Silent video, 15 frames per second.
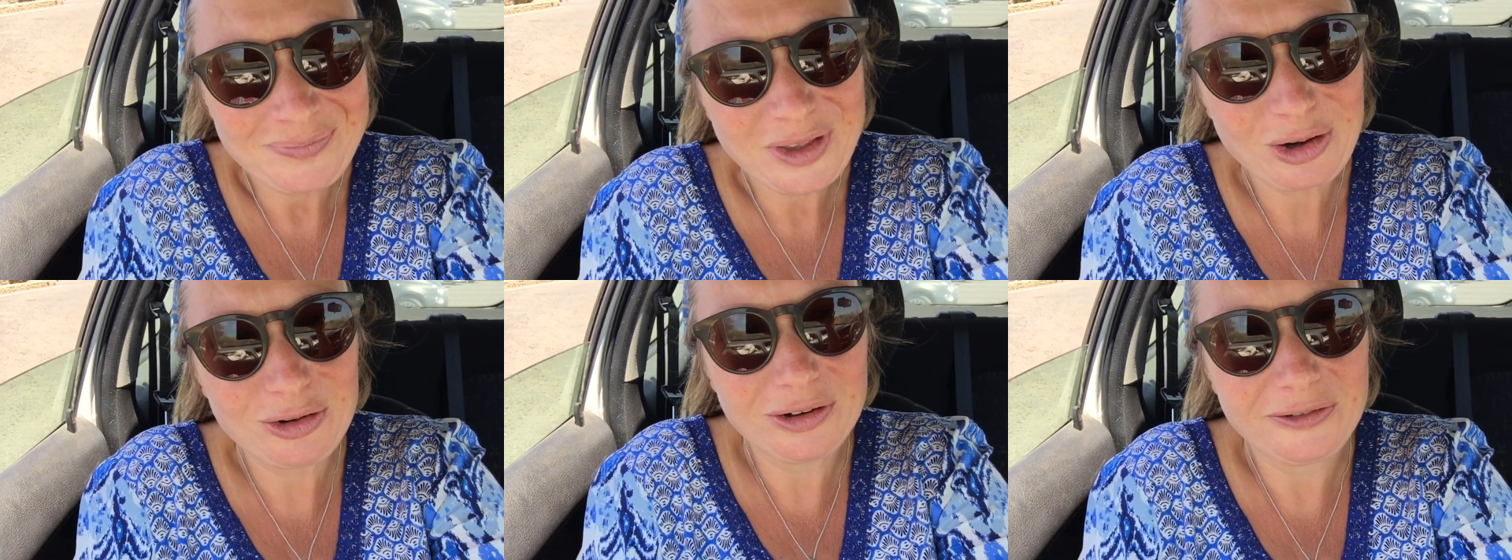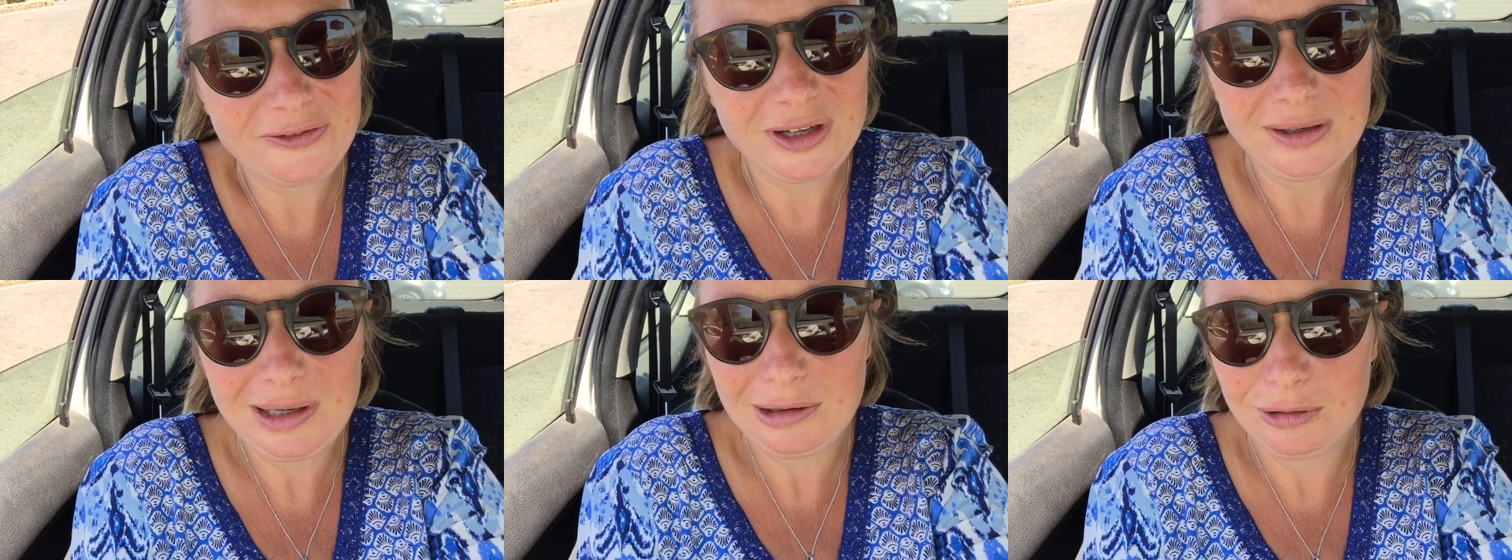on a
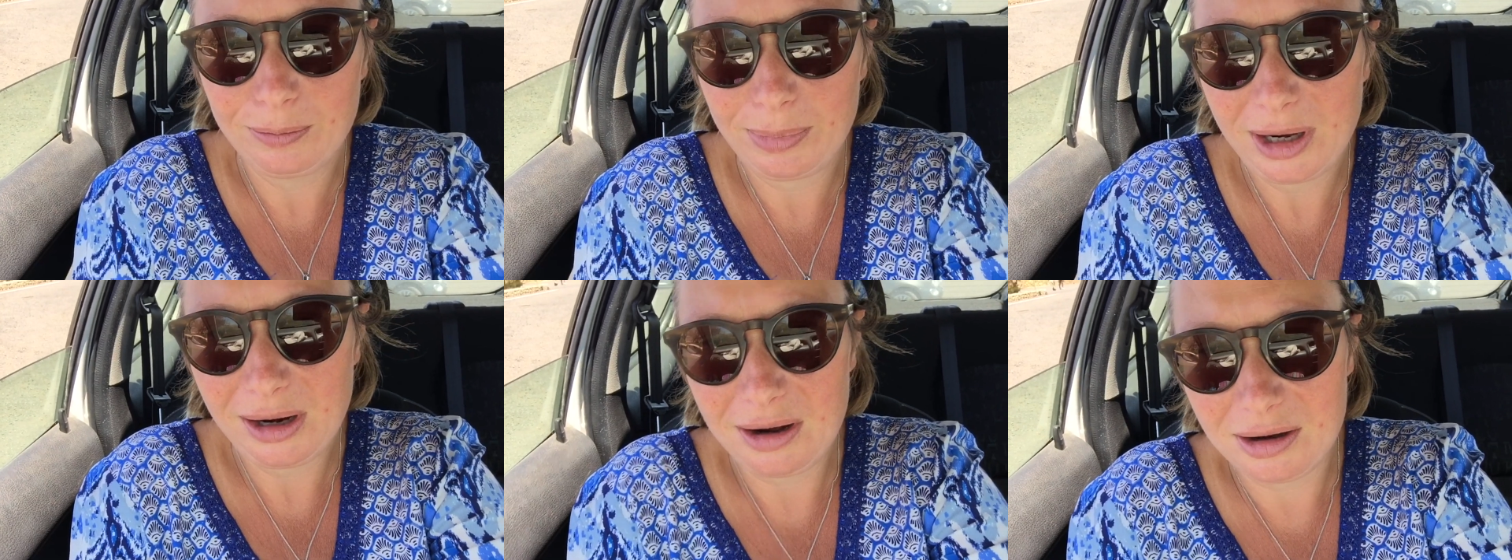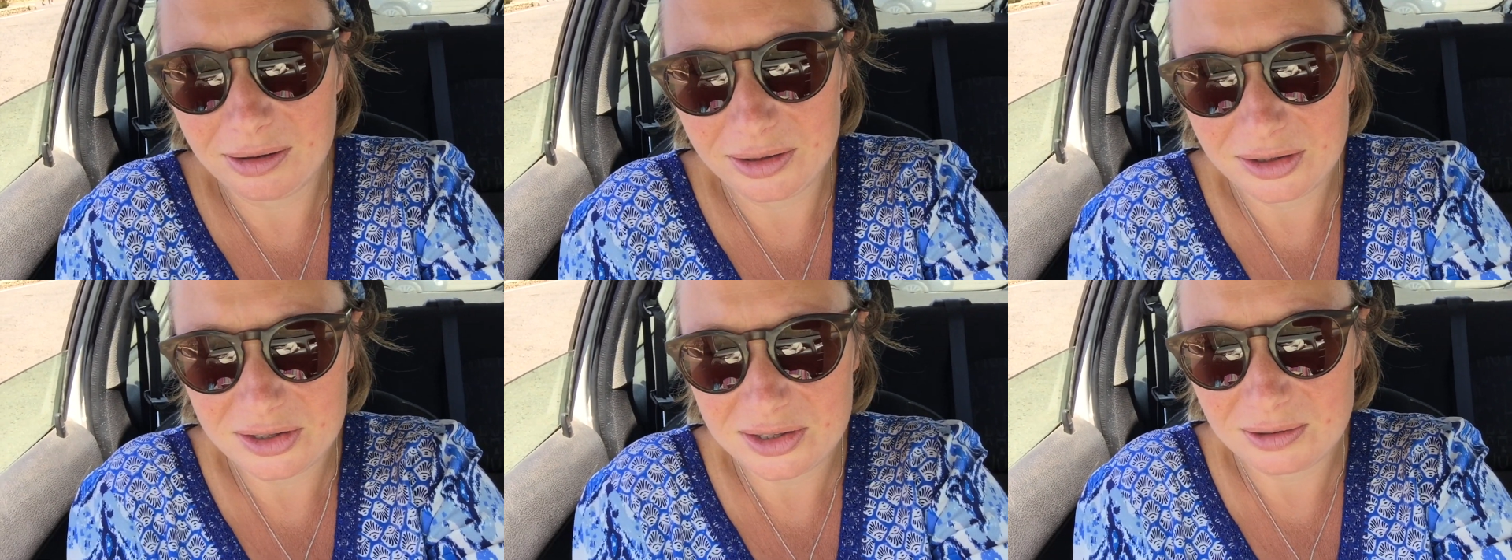few little
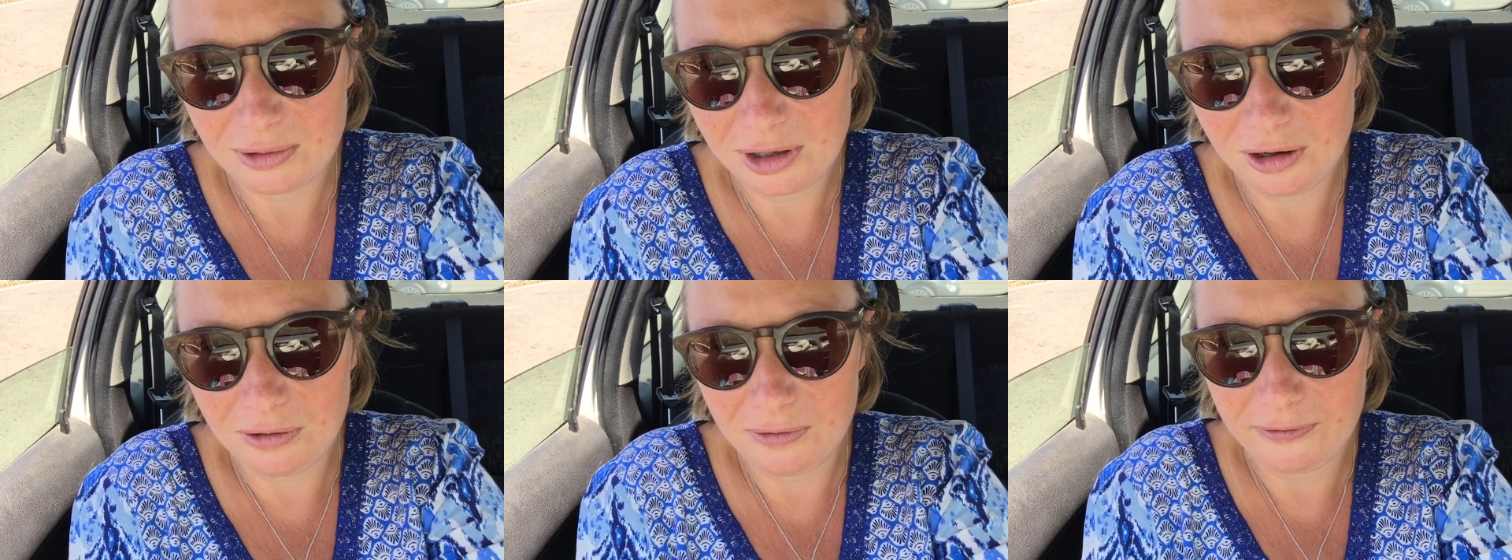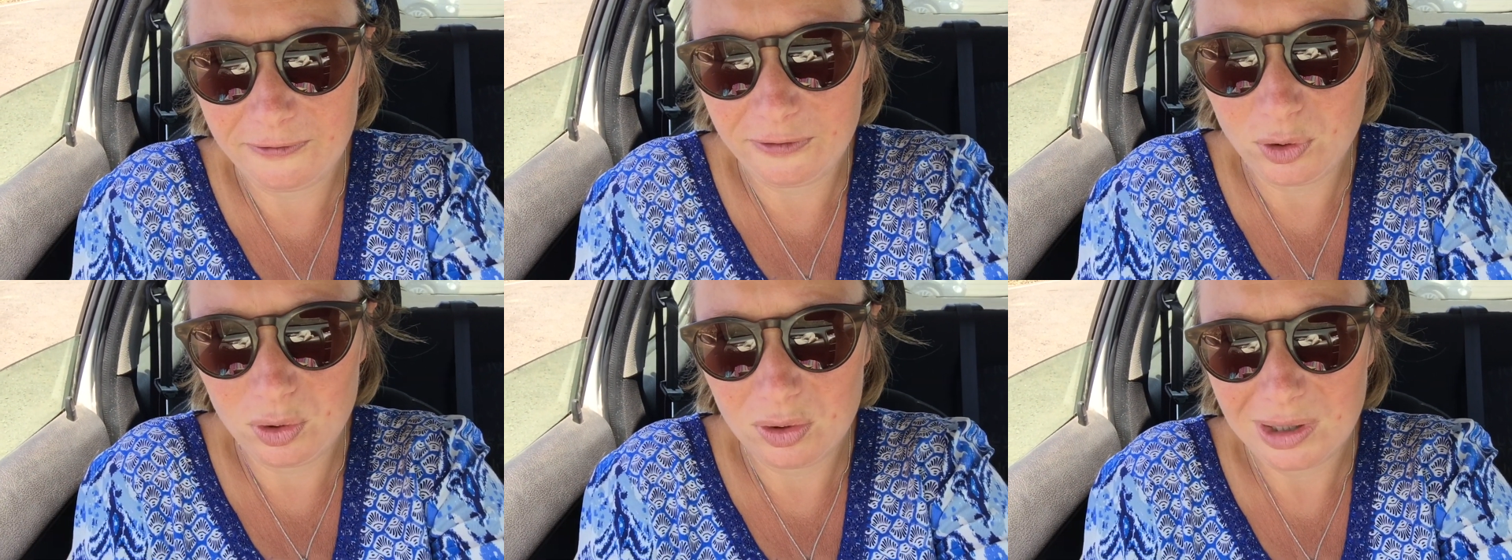plants. So I got
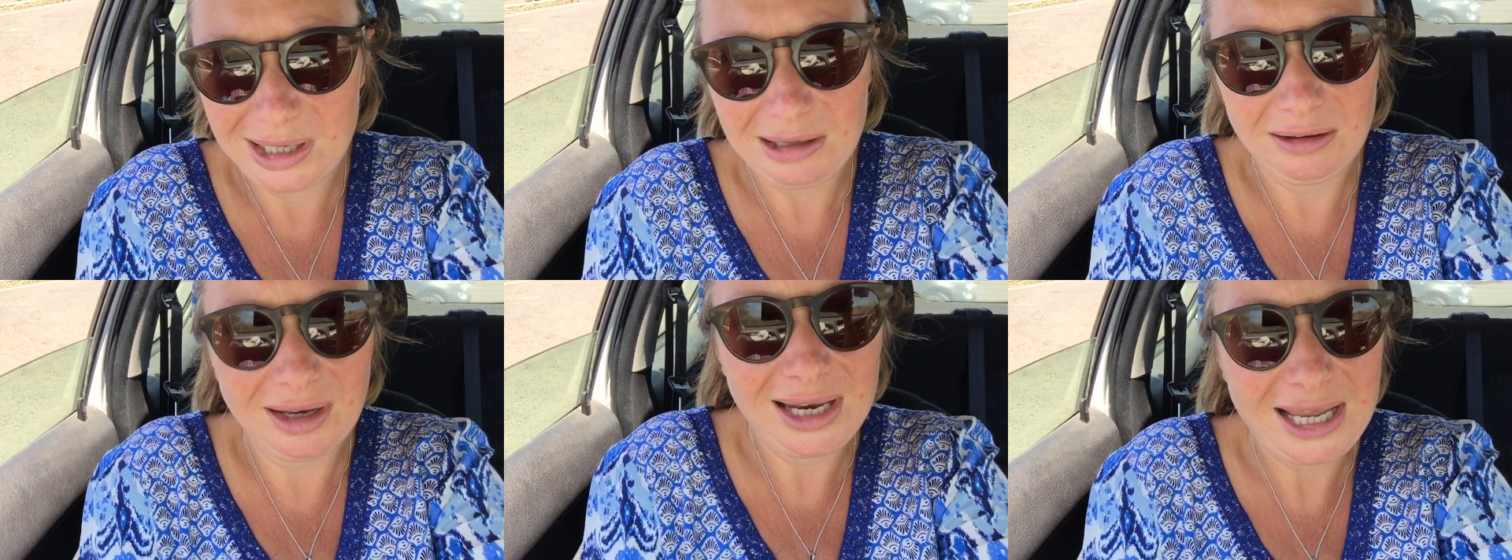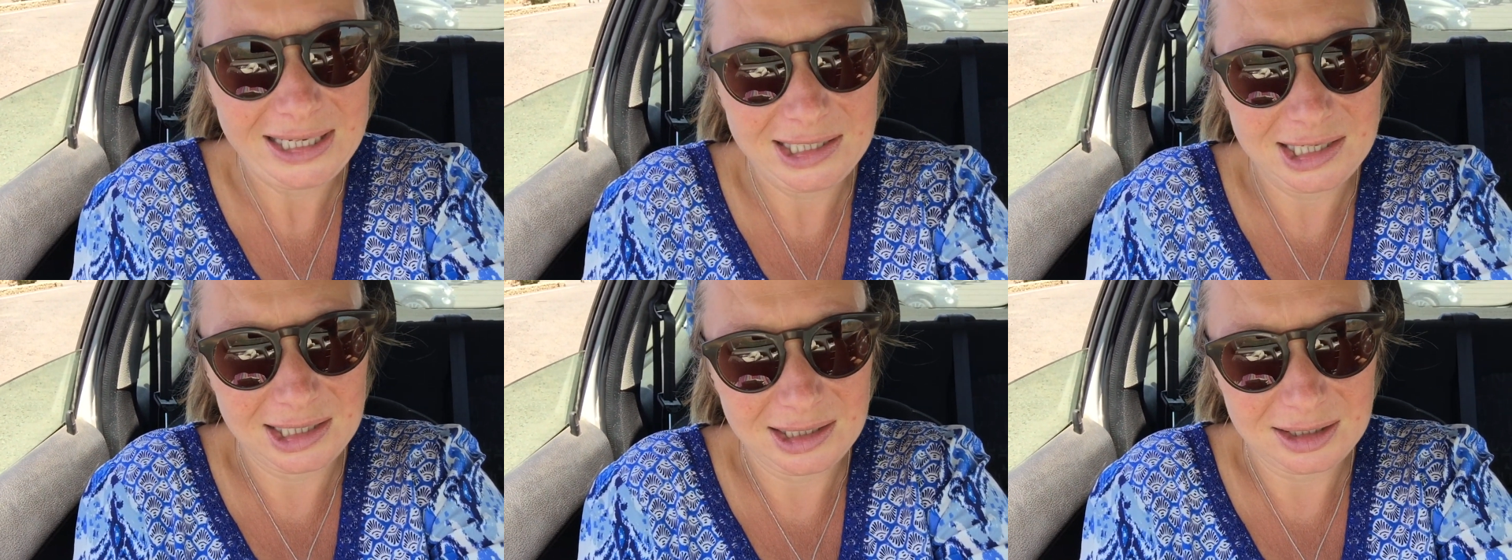4 little
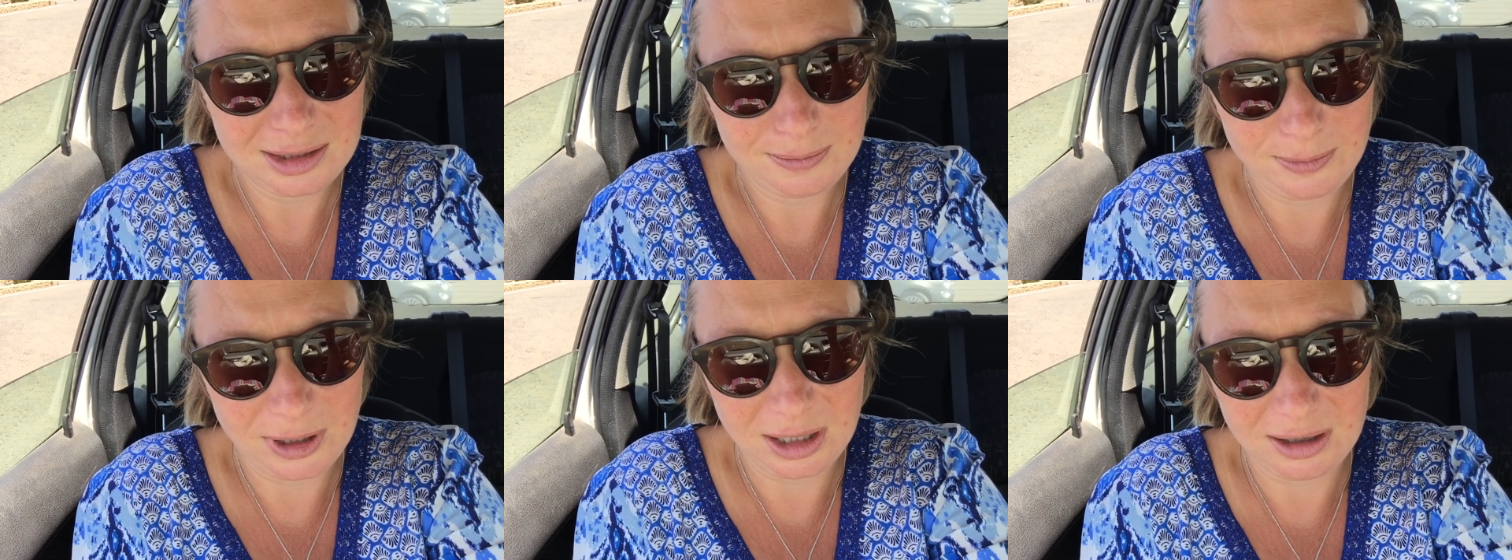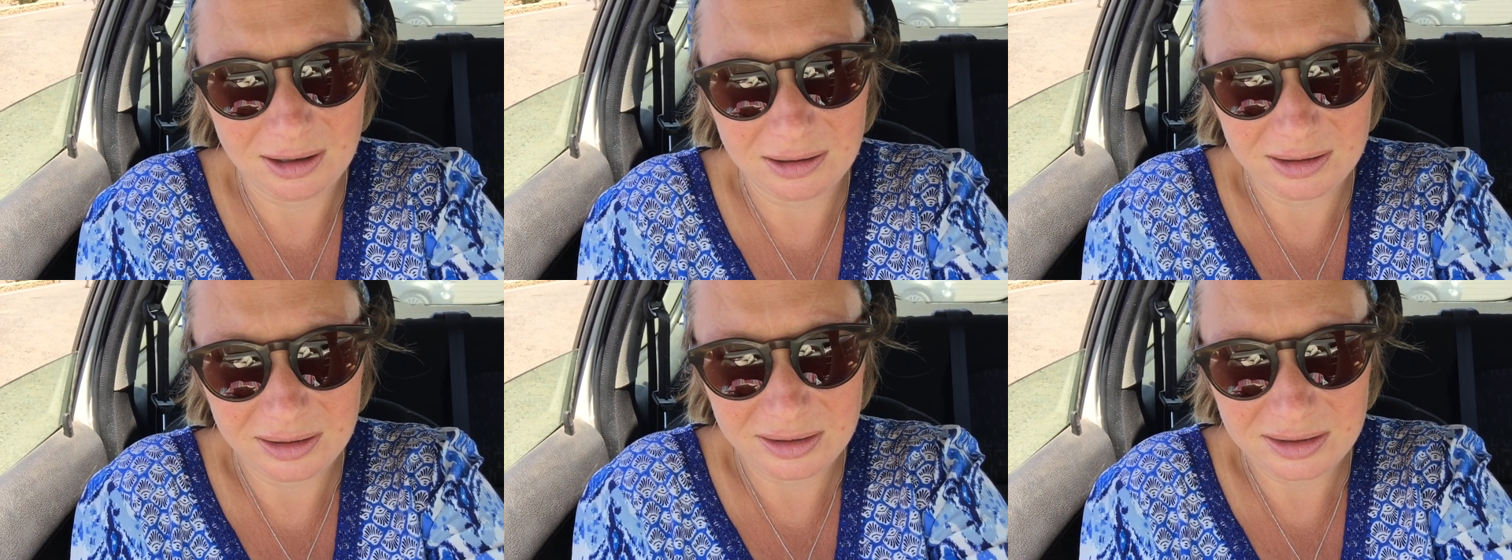lettuce
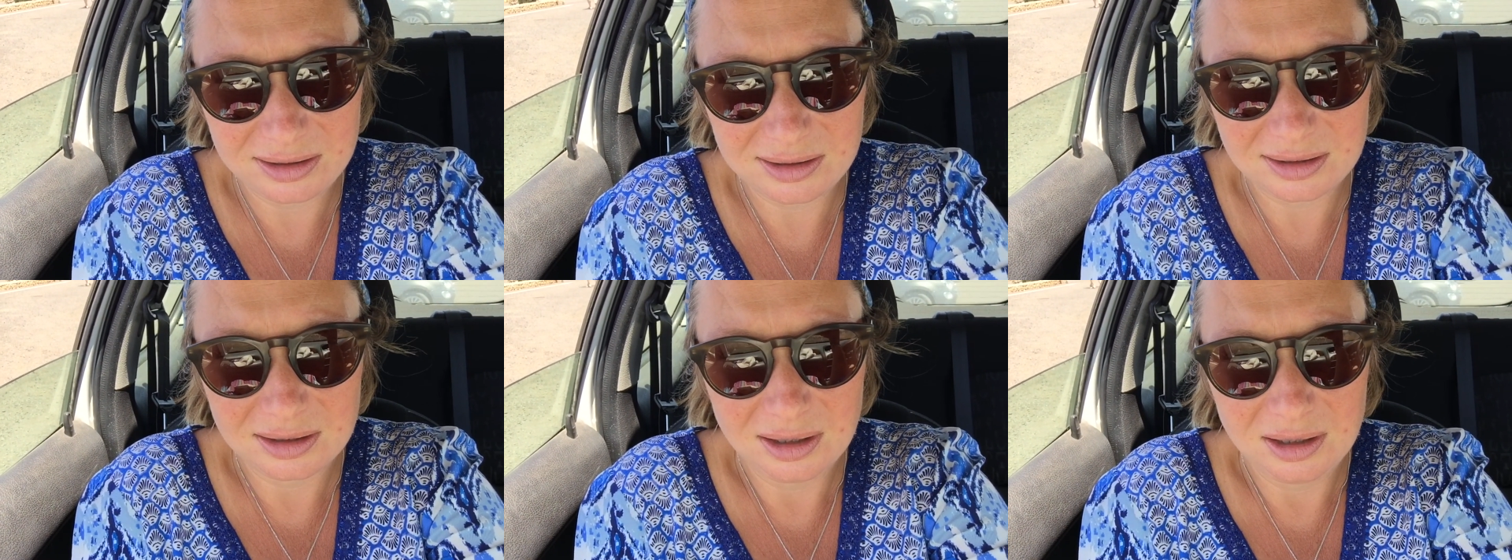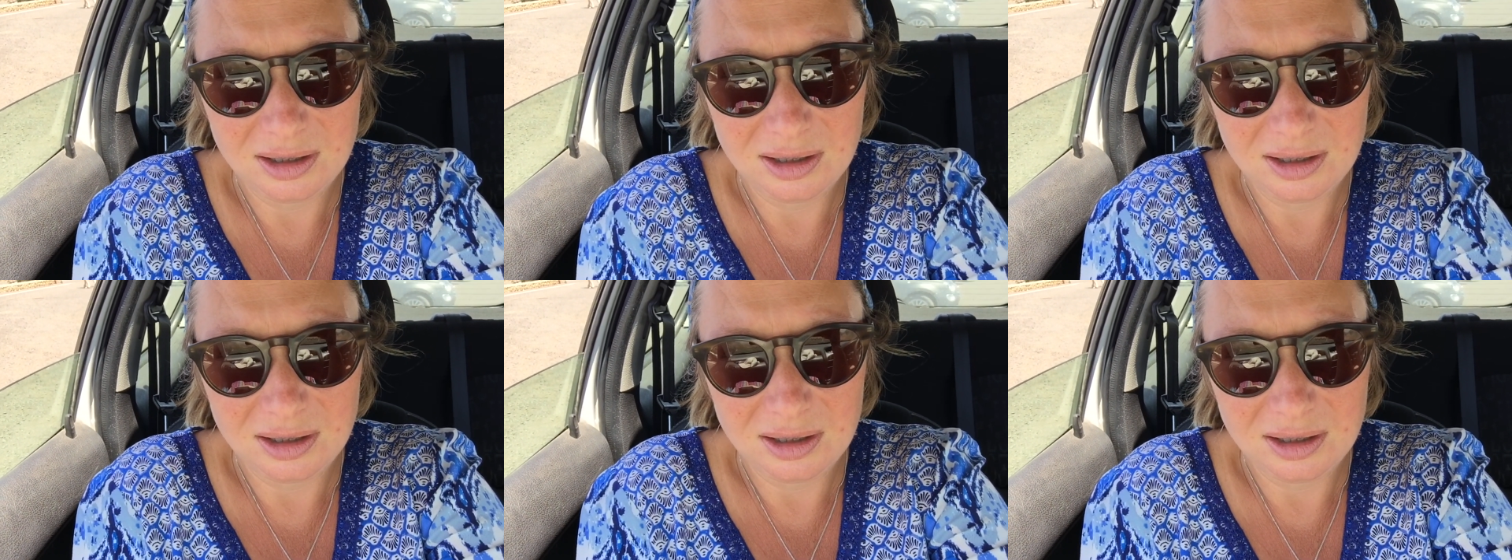plants,